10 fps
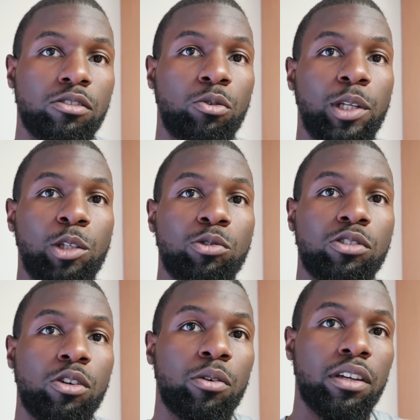So when you
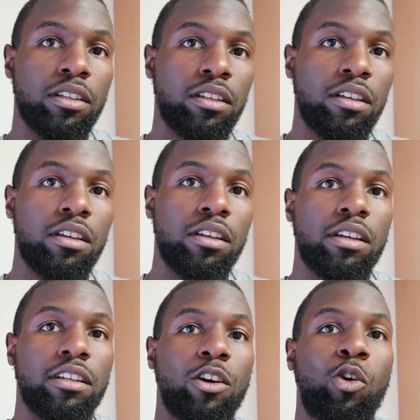soak it,
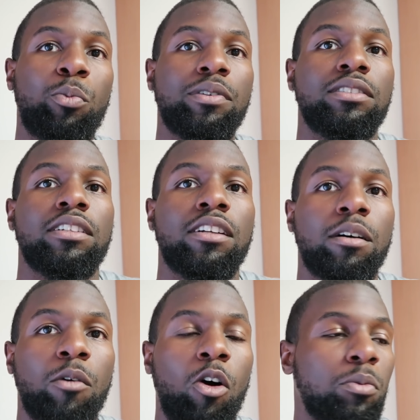it opens it
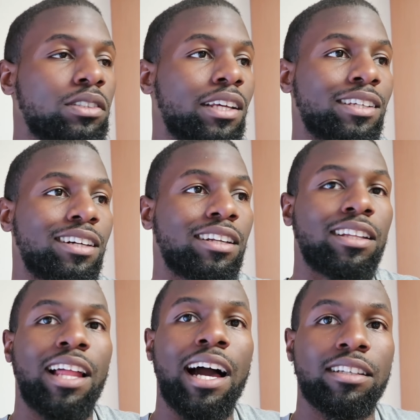up almost like it
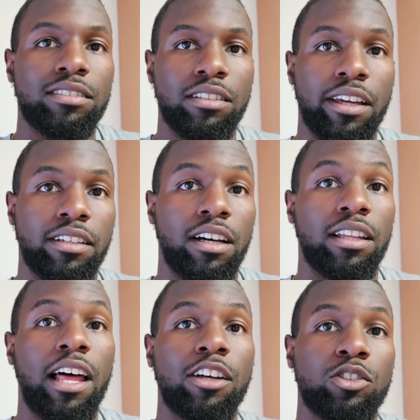unlocks it and it
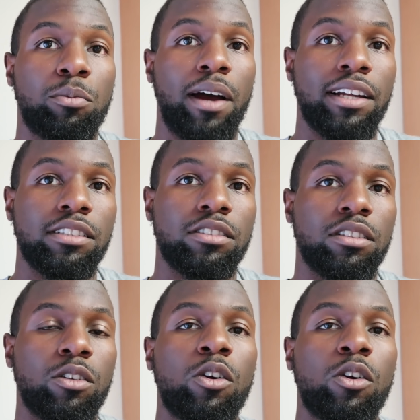allows your body to